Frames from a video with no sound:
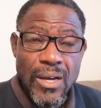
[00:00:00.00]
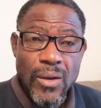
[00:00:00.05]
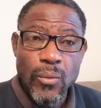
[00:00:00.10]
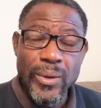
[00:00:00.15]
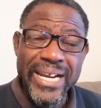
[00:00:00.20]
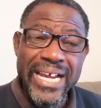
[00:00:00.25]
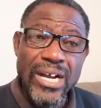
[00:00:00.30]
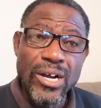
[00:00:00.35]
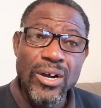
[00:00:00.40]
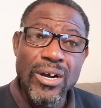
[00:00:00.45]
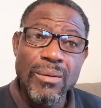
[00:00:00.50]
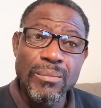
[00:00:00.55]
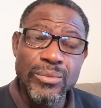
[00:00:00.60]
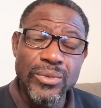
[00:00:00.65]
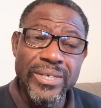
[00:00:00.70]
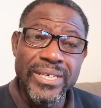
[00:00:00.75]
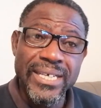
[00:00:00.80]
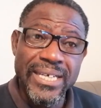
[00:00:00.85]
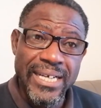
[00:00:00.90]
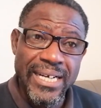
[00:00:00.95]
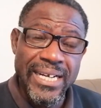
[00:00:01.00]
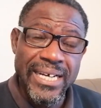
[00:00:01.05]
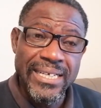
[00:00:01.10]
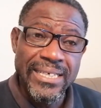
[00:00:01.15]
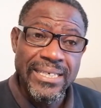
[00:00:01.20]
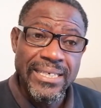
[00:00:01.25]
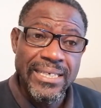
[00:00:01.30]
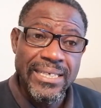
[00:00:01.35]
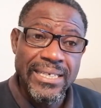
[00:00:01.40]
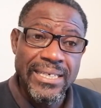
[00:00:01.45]
When I come to
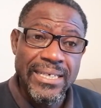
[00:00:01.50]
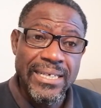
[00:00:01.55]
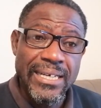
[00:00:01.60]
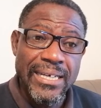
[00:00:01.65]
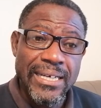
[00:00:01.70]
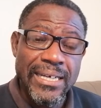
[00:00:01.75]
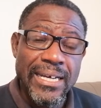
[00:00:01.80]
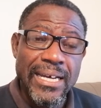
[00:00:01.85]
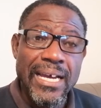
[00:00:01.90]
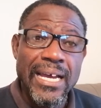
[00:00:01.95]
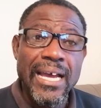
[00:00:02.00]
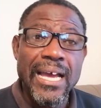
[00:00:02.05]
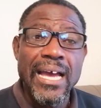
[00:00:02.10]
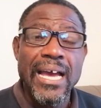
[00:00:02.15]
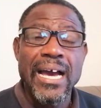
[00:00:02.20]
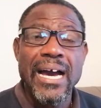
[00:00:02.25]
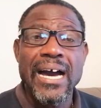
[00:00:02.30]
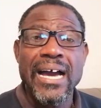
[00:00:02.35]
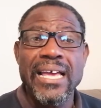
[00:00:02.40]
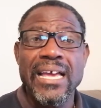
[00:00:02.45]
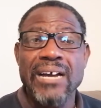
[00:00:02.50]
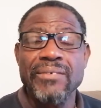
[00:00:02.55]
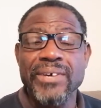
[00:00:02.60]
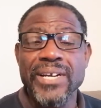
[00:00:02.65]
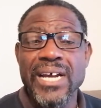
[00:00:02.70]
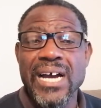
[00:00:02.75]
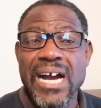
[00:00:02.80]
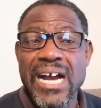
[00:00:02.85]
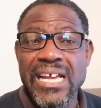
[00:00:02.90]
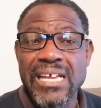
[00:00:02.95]
England, I have
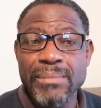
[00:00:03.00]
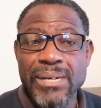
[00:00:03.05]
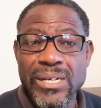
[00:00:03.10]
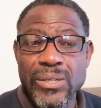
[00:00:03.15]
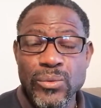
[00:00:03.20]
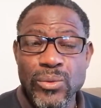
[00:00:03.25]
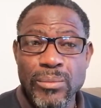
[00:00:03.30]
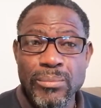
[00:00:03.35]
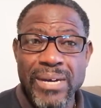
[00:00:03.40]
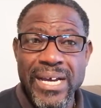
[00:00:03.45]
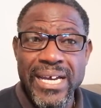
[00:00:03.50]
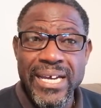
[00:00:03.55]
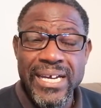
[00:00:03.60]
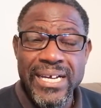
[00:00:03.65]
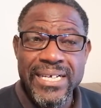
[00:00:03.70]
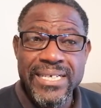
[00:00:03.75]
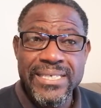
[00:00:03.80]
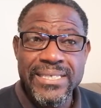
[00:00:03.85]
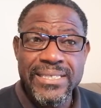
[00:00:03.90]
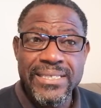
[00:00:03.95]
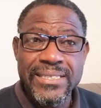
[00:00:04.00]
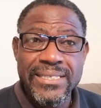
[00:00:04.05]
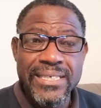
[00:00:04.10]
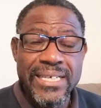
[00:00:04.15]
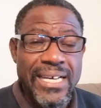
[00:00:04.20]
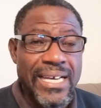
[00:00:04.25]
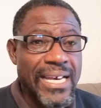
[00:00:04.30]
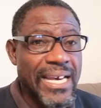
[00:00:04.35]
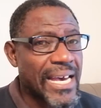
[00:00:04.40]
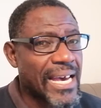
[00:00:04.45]
an argument with my ex
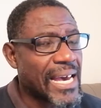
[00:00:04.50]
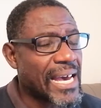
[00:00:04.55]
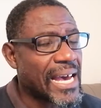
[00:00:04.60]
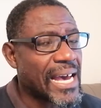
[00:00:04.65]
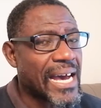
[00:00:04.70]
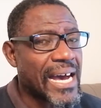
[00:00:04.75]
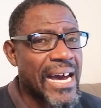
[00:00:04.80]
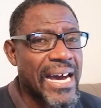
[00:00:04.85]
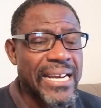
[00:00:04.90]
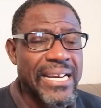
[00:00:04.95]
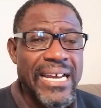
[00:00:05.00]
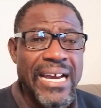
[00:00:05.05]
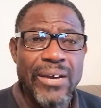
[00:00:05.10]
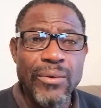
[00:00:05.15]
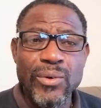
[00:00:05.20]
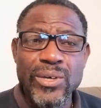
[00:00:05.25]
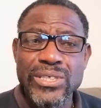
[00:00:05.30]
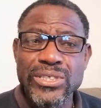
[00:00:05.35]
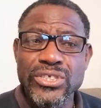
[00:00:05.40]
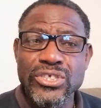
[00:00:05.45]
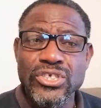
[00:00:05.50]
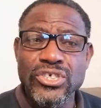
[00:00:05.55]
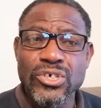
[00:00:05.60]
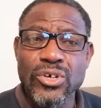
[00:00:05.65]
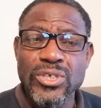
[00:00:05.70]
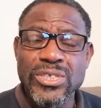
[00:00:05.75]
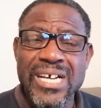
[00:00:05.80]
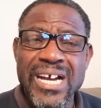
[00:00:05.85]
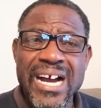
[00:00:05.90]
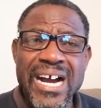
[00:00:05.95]
and I was
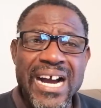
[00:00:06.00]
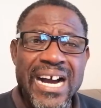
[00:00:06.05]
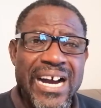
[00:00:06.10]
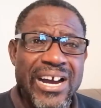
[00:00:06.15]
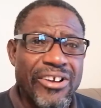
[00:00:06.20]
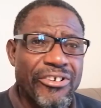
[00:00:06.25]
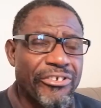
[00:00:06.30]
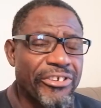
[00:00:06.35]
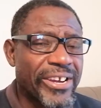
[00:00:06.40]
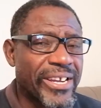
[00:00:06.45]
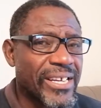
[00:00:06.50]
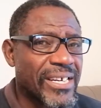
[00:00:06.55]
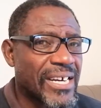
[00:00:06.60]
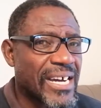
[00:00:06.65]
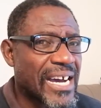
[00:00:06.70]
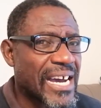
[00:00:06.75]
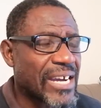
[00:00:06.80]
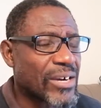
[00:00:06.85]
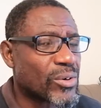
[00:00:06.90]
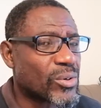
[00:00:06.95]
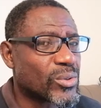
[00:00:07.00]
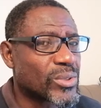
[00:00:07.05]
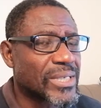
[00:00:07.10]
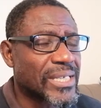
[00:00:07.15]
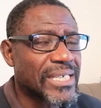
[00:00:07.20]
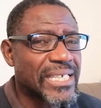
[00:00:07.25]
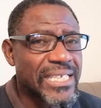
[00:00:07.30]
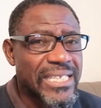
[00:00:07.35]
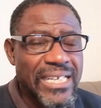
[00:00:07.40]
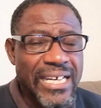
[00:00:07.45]
just hungry. I
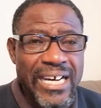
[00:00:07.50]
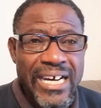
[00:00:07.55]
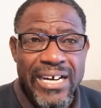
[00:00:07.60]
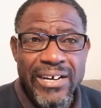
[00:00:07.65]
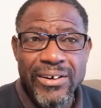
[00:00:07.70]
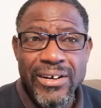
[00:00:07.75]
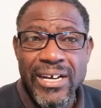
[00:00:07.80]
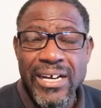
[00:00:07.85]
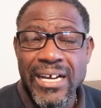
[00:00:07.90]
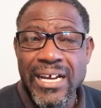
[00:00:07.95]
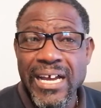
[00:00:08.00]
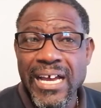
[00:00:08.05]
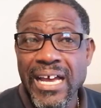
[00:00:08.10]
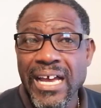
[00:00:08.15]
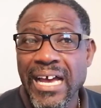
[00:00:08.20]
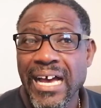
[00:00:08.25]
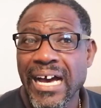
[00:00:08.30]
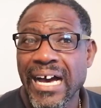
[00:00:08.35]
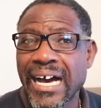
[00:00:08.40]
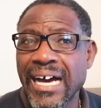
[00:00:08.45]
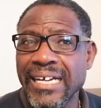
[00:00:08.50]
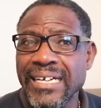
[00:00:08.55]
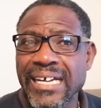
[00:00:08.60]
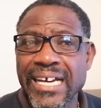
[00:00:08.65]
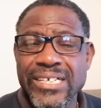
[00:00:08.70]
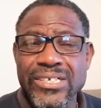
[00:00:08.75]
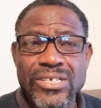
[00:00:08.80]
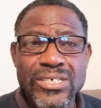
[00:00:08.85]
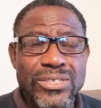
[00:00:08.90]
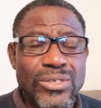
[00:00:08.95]
couldn't hit her and
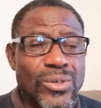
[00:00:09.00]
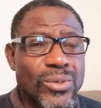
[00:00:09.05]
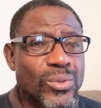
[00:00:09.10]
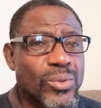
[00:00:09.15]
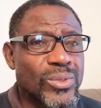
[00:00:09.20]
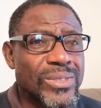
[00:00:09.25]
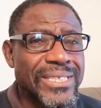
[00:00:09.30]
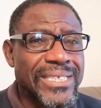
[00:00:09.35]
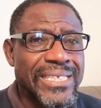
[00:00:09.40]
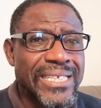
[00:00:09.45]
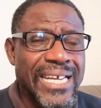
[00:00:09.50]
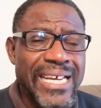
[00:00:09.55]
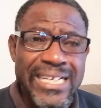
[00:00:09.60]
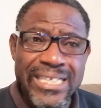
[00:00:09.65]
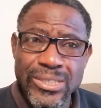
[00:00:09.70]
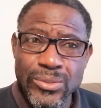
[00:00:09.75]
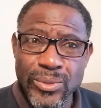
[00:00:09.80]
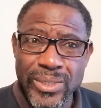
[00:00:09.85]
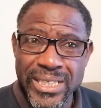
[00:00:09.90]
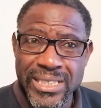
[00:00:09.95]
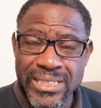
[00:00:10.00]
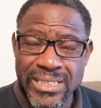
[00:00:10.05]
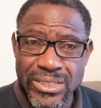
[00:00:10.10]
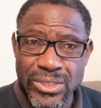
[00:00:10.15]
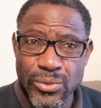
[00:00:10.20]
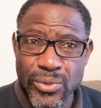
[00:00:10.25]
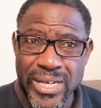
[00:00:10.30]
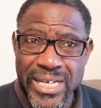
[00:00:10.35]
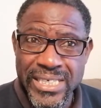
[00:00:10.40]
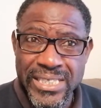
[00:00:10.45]
I just couldn't deal with the
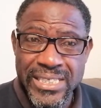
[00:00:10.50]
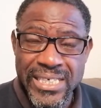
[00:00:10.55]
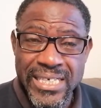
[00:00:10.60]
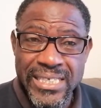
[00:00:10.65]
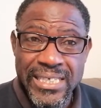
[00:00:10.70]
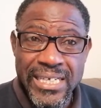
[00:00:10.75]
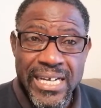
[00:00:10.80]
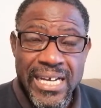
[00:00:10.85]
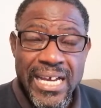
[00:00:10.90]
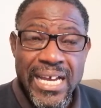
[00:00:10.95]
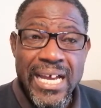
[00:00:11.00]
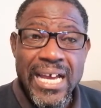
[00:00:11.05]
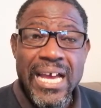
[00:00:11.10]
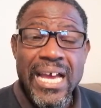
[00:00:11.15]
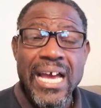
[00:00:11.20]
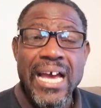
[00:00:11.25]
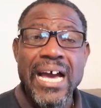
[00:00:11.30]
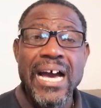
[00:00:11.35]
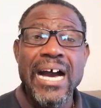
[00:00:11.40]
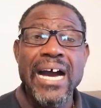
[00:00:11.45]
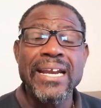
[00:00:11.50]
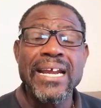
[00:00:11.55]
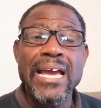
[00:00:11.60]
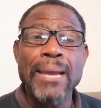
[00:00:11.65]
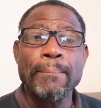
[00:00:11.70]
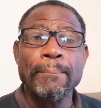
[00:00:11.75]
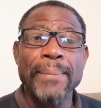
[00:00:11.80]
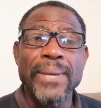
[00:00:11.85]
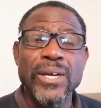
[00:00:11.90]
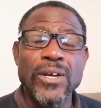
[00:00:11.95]
situation. And
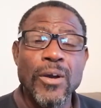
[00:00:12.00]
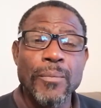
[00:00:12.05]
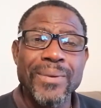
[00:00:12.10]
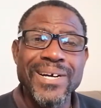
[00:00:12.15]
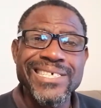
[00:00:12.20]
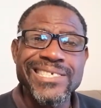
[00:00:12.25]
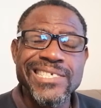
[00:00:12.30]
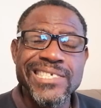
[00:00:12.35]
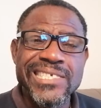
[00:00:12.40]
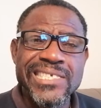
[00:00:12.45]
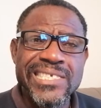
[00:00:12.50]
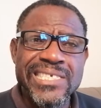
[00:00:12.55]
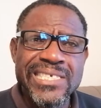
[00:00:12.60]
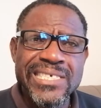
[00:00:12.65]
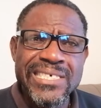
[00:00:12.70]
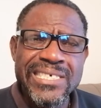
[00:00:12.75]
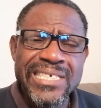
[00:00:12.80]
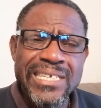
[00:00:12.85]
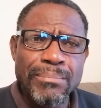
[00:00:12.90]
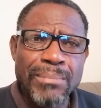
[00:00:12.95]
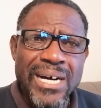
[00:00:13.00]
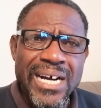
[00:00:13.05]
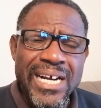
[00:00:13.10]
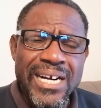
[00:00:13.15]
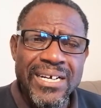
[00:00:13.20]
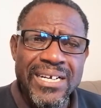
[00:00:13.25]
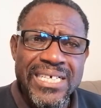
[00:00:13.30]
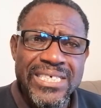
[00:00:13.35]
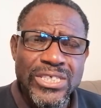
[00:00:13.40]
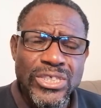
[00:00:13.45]
I pick up a sealed
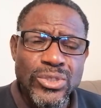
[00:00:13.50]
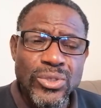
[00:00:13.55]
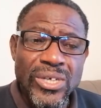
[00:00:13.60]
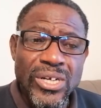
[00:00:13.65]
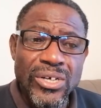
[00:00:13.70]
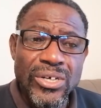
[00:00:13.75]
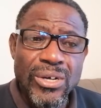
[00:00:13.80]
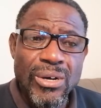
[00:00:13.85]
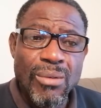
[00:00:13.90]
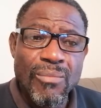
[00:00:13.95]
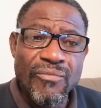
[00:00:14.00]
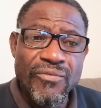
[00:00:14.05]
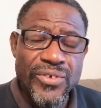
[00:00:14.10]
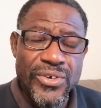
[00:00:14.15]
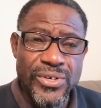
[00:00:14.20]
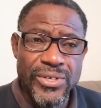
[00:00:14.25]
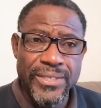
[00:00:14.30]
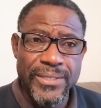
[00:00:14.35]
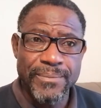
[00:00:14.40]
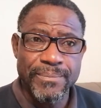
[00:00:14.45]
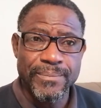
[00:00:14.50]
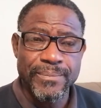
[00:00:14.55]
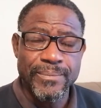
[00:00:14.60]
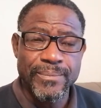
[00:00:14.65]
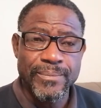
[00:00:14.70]
bottle of Southern Comfort